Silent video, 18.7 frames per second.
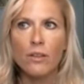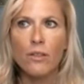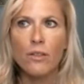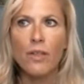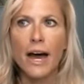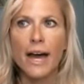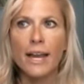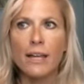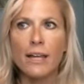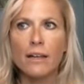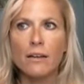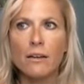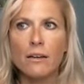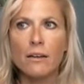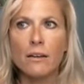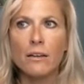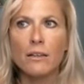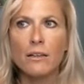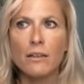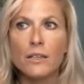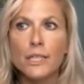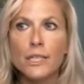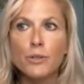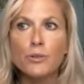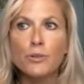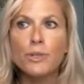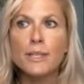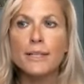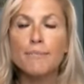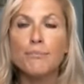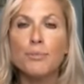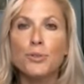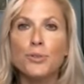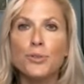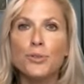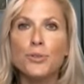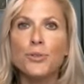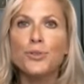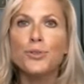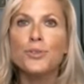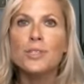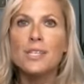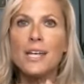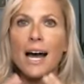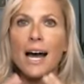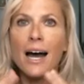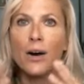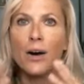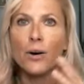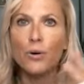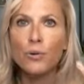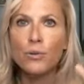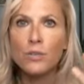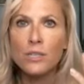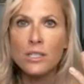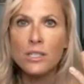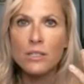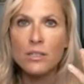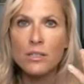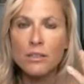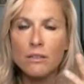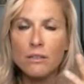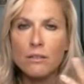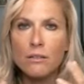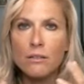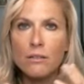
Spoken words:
that it literally pulls out